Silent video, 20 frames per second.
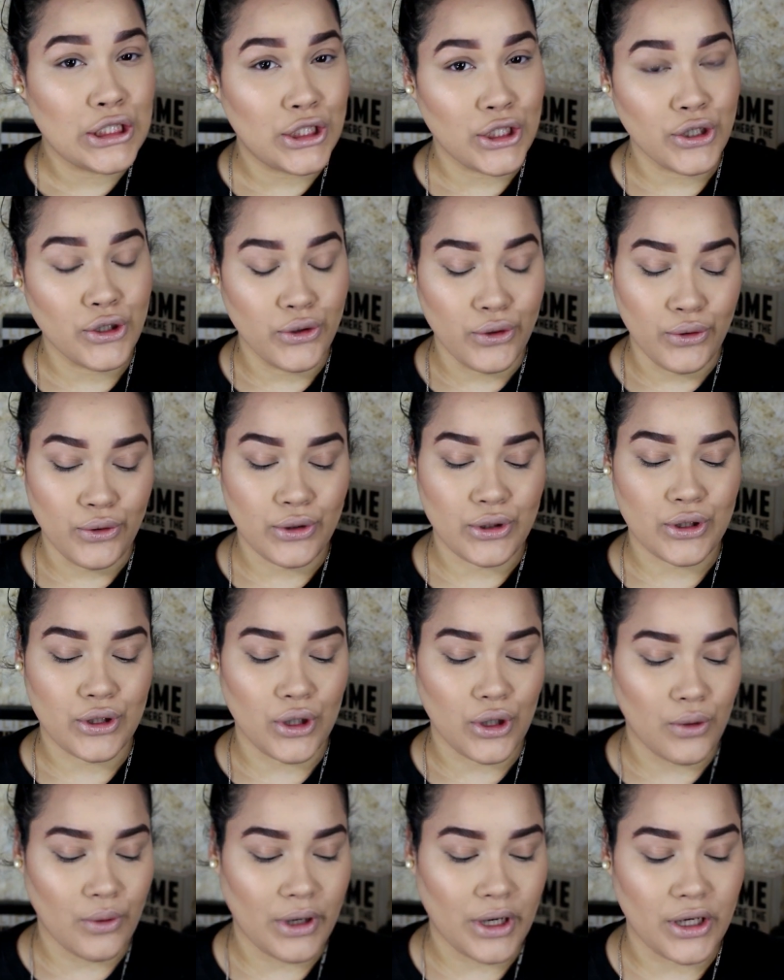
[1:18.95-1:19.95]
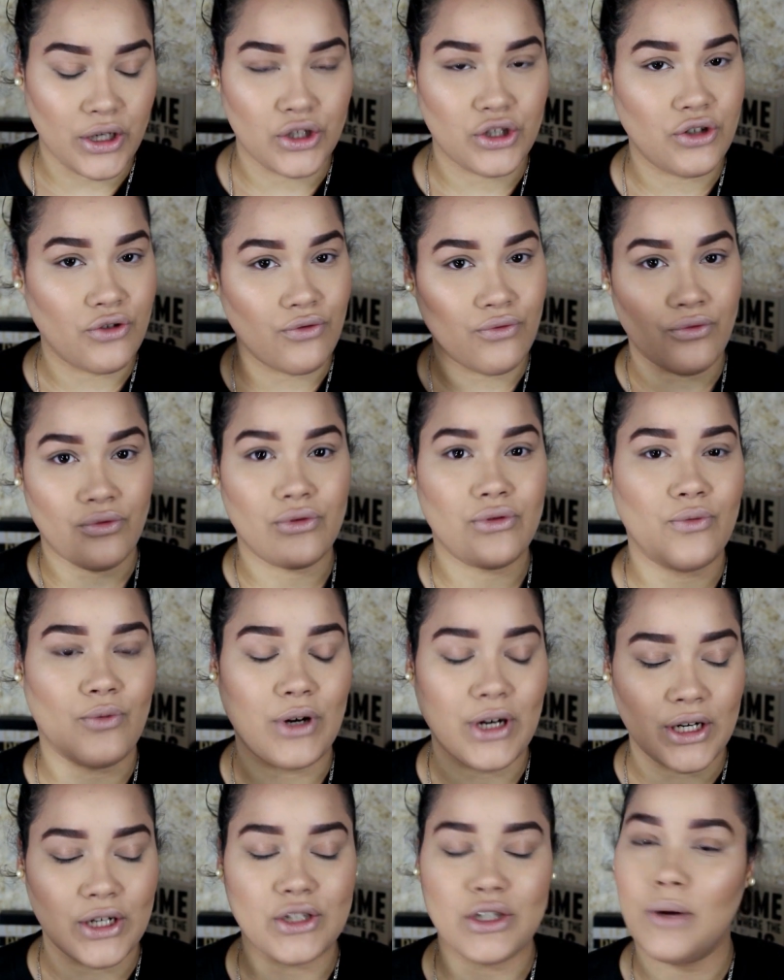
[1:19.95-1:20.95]
do. So we're
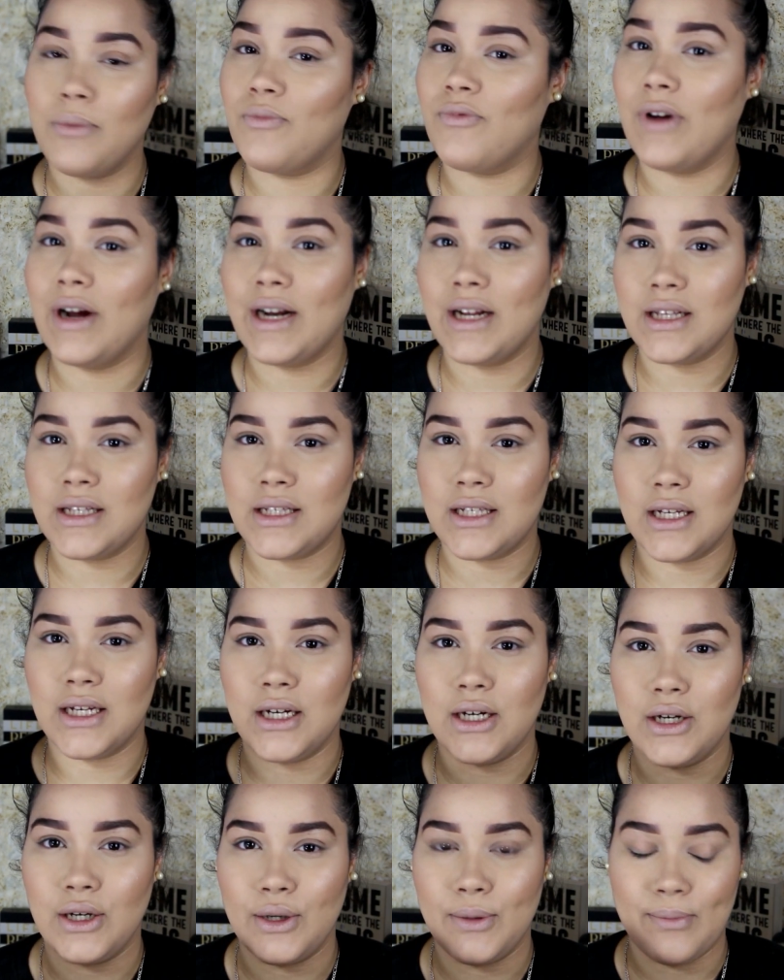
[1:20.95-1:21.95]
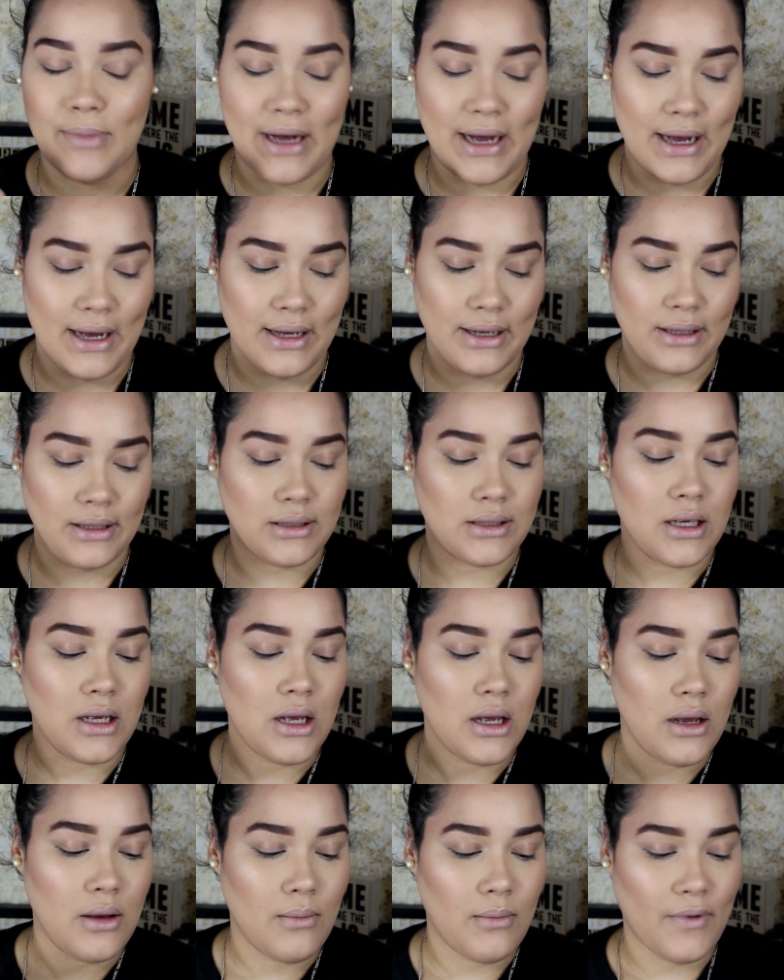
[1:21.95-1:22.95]
gonna jump right into eyes.
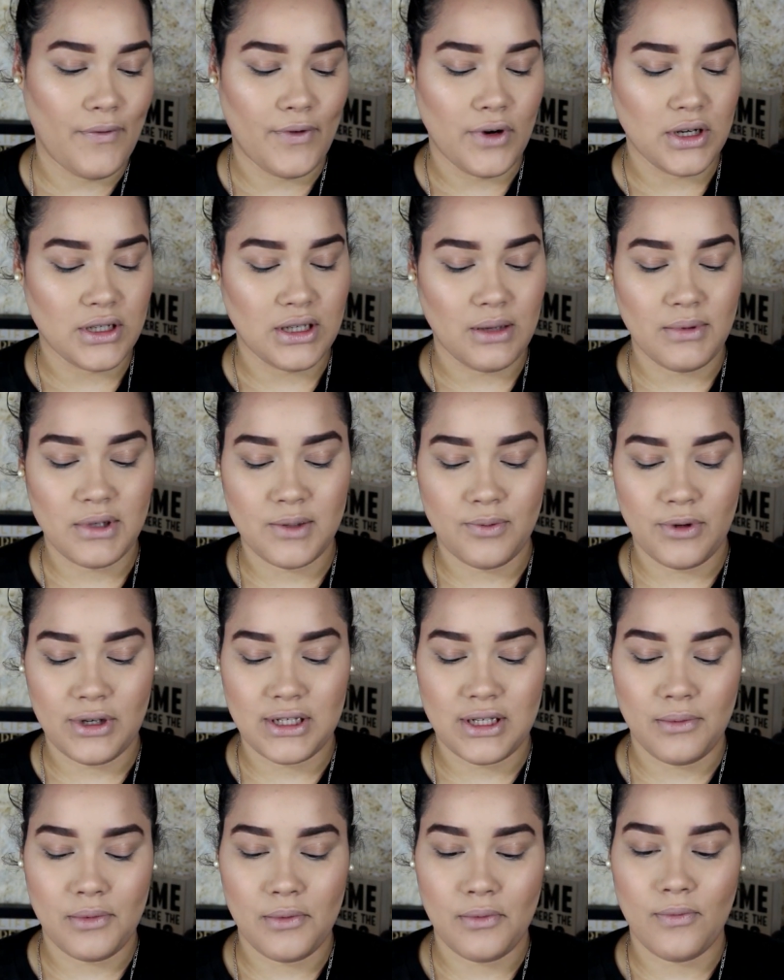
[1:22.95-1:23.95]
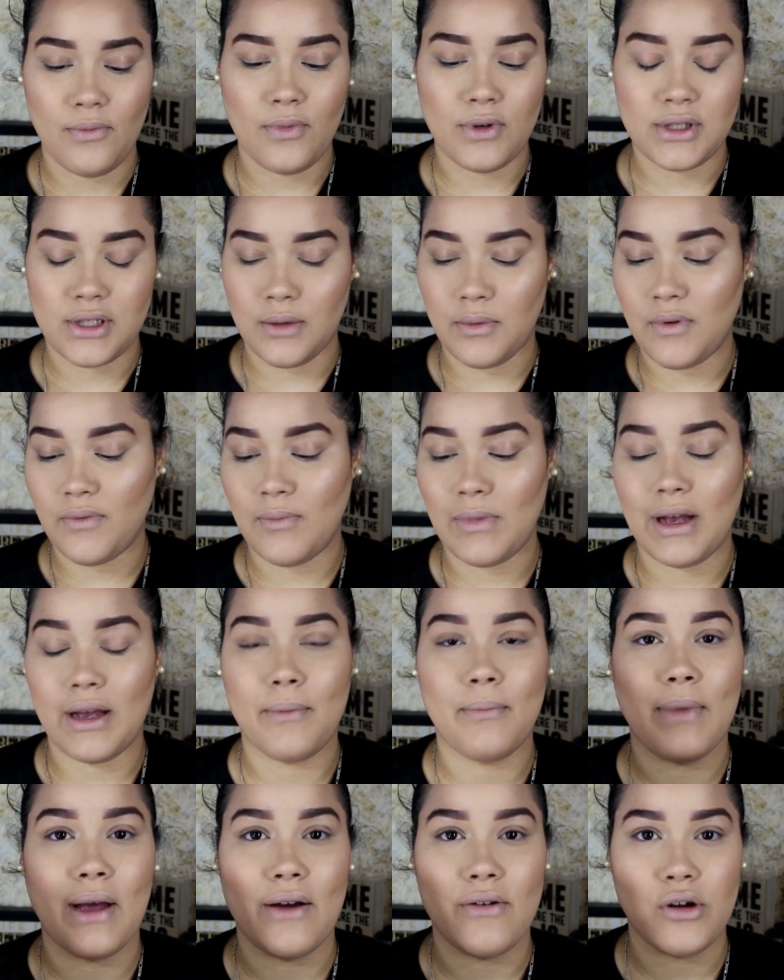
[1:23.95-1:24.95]
First, let me spray some of
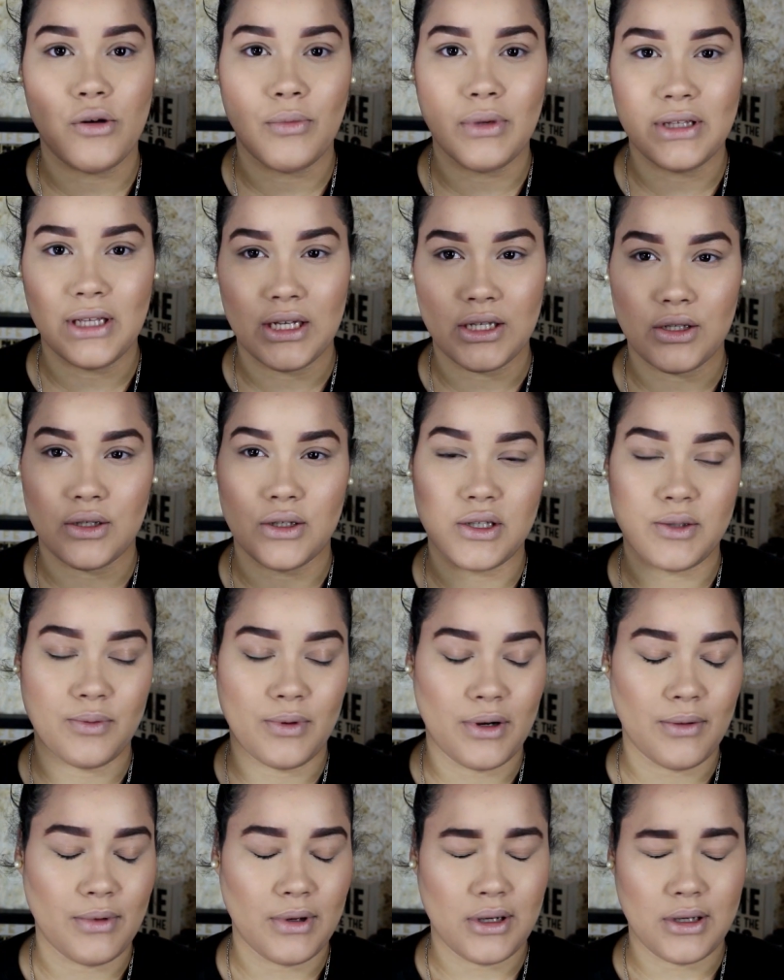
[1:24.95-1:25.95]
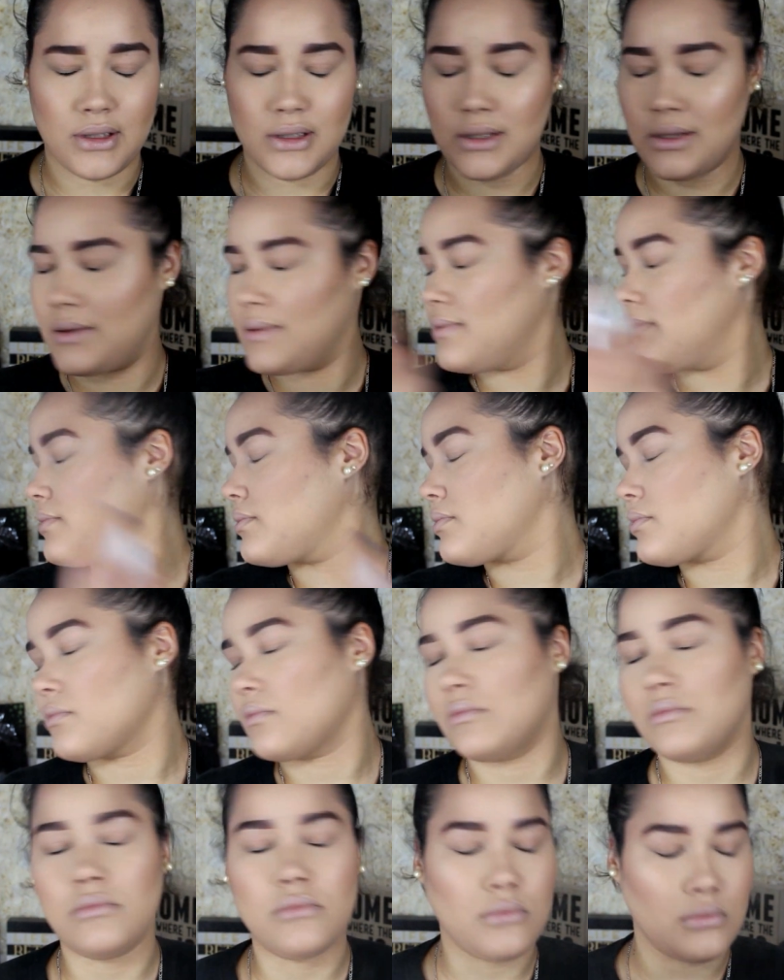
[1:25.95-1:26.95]
my Mario Badescu spray because
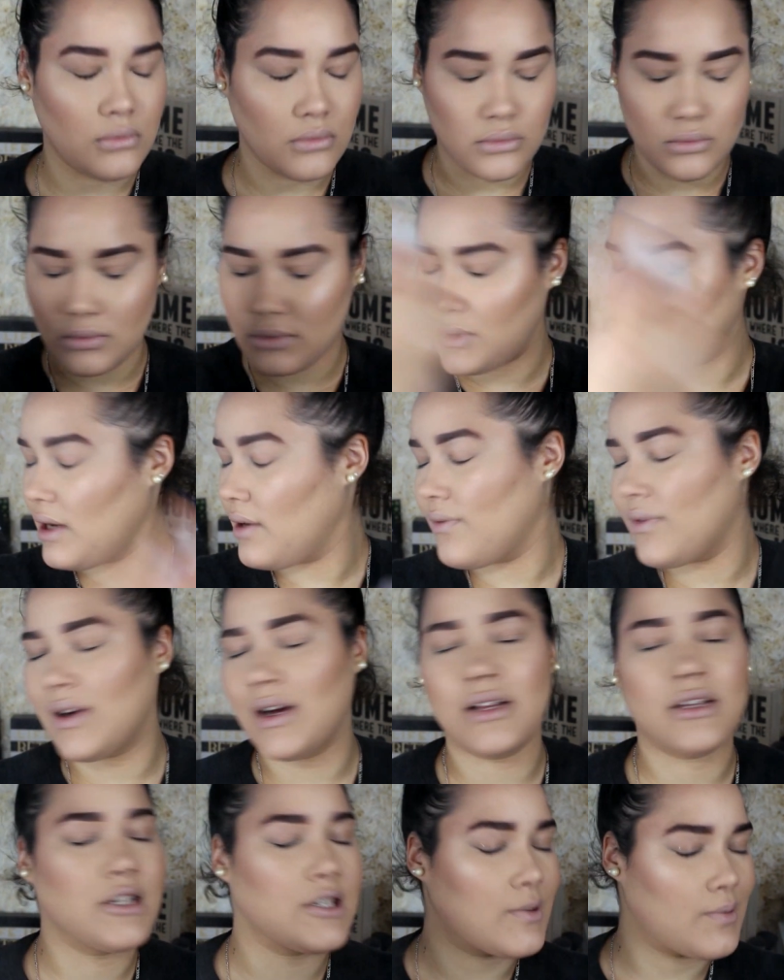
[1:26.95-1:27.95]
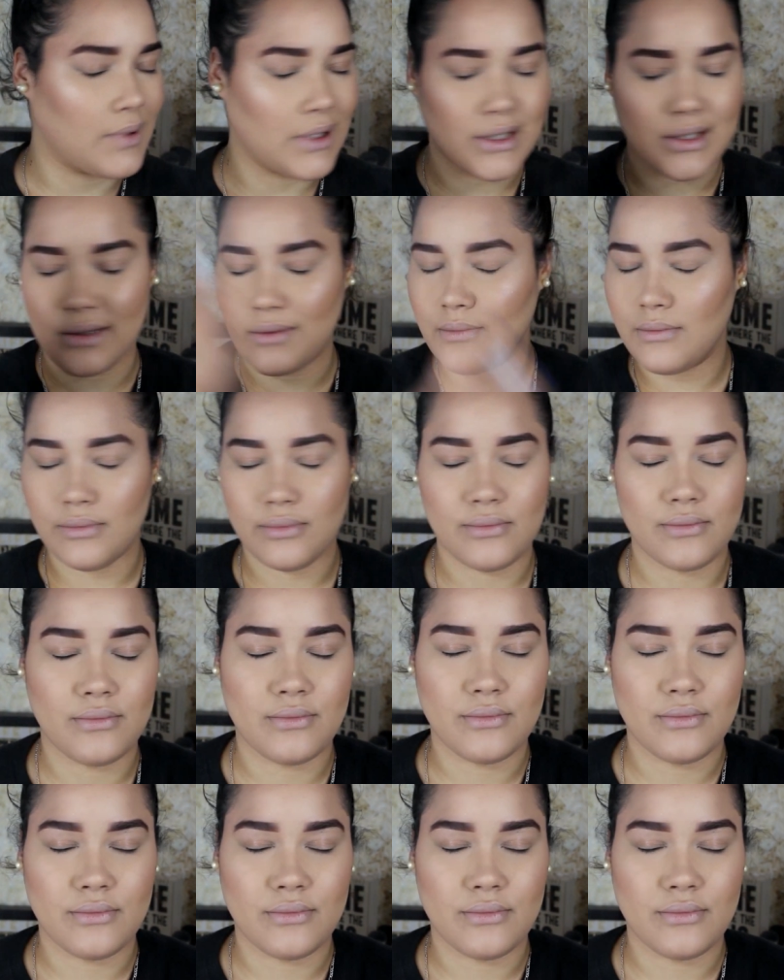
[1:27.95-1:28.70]
I forgot to spray some.